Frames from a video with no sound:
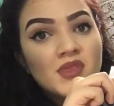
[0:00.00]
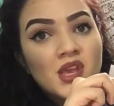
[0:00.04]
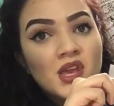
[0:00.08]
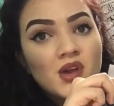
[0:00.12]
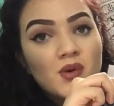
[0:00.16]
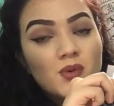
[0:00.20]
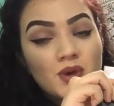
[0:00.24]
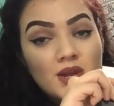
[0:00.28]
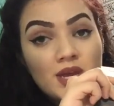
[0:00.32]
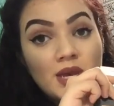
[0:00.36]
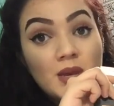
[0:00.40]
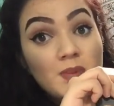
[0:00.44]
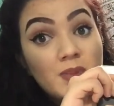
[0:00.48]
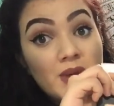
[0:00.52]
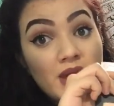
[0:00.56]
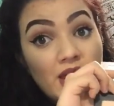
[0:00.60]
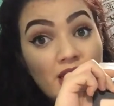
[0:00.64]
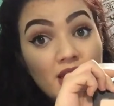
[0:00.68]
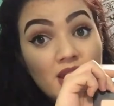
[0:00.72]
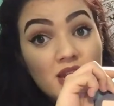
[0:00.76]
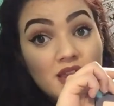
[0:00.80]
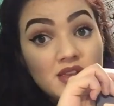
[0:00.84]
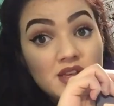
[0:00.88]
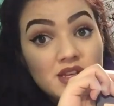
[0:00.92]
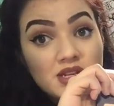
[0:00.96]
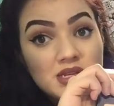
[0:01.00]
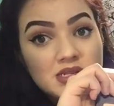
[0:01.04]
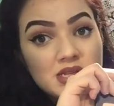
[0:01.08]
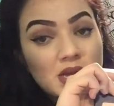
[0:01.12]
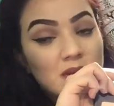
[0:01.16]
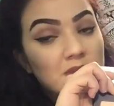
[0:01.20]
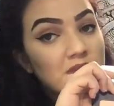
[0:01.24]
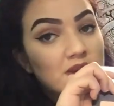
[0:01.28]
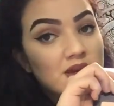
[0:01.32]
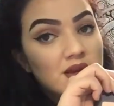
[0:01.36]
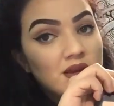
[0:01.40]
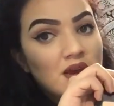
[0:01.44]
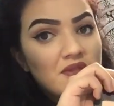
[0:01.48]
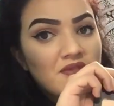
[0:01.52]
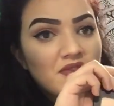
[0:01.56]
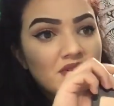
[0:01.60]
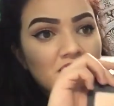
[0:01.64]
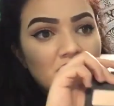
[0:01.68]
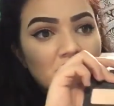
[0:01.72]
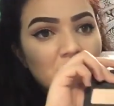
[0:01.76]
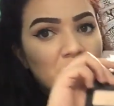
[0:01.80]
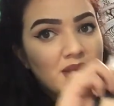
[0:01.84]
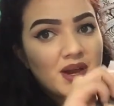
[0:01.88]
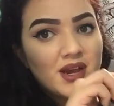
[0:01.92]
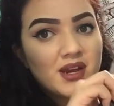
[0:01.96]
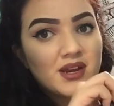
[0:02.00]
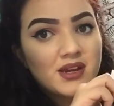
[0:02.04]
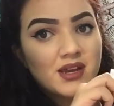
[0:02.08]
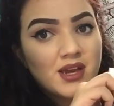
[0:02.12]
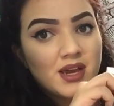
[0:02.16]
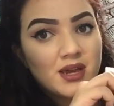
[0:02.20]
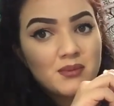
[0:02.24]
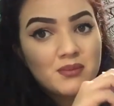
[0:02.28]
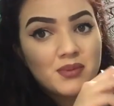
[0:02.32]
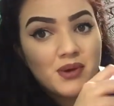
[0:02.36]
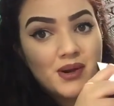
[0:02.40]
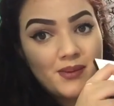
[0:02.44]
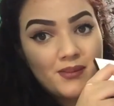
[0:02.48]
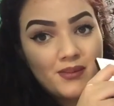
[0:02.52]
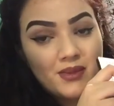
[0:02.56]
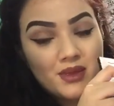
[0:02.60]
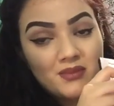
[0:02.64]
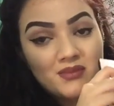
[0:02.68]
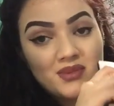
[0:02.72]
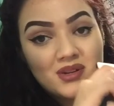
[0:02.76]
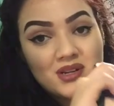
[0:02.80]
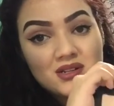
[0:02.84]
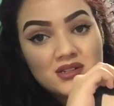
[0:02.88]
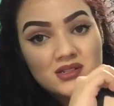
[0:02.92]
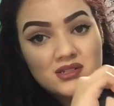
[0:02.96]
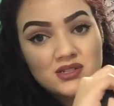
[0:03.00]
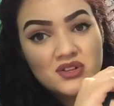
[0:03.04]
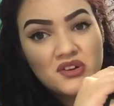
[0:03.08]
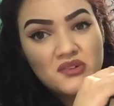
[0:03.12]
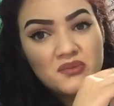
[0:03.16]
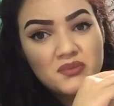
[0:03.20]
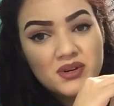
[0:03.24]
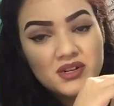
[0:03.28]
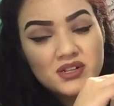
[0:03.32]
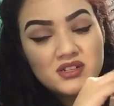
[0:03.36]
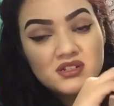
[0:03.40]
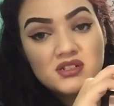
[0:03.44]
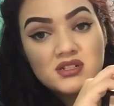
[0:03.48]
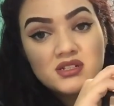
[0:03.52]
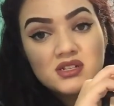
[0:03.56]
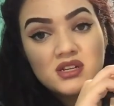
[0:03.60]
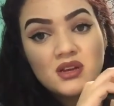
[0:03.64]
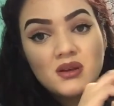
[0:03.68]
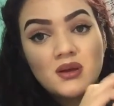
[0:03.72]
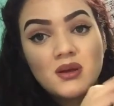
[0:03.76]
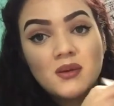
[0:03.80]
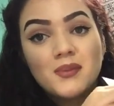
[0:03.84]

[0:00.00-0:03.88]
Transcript: when I hit pan on this, I'm never gonna buy it again probably, because it's so much.